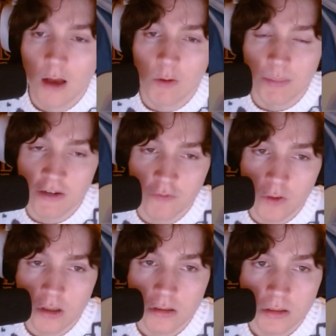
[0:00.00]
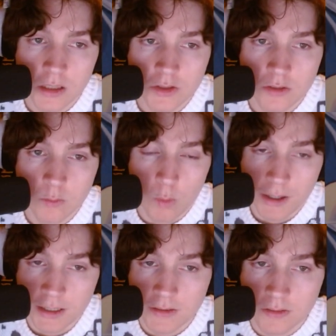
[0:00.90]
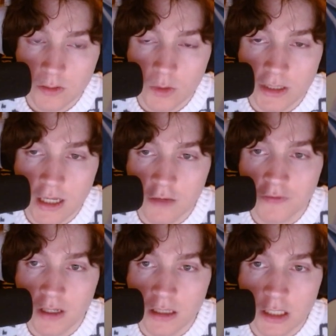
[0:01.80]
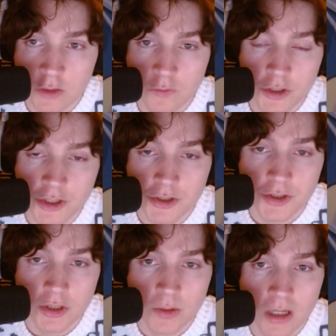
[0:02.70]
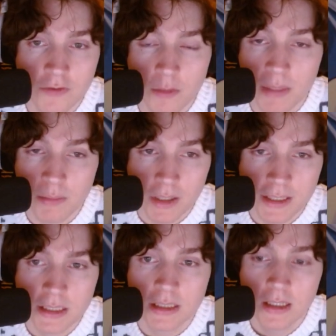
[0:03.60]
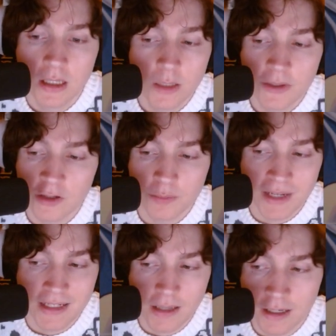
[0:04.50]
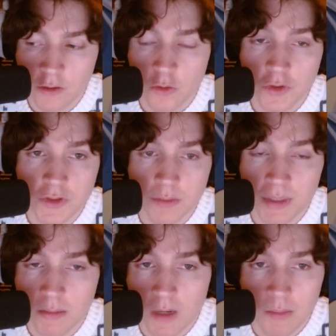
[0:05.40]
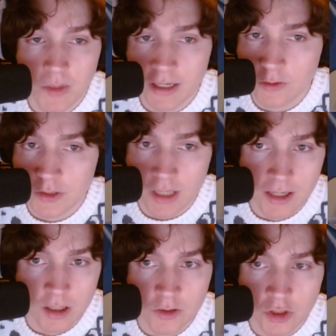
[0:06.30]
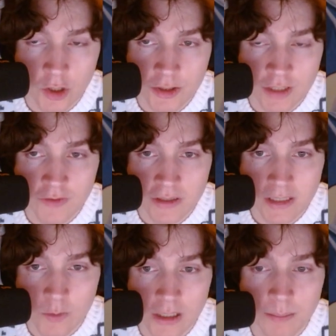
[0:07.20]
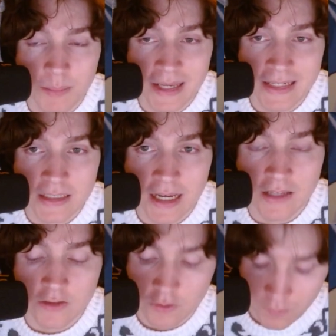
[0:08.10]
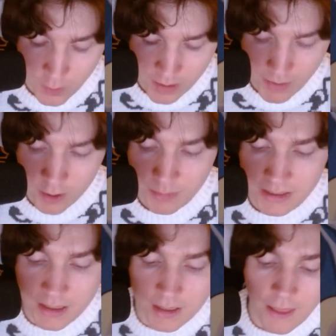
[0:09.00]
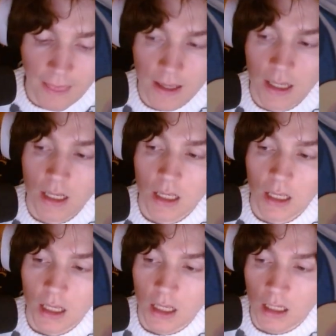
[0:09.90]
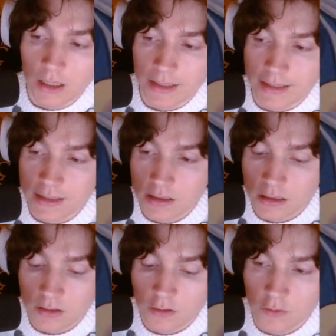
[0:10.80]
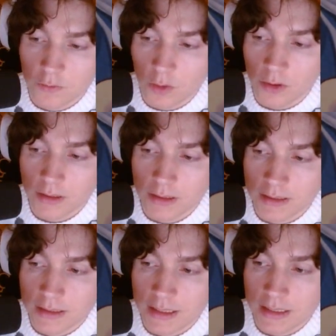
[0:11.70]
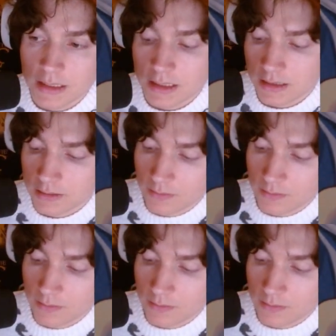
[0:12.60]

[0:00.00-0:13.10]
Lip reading: We play 4, because why not? You want to have a lot of rushers, you want to have some big bodies. We don't play 9 cost Big Mom, 9 cost Kaido, so you definitely want to play this at 4 in my opinion. Yeah, that's it for this.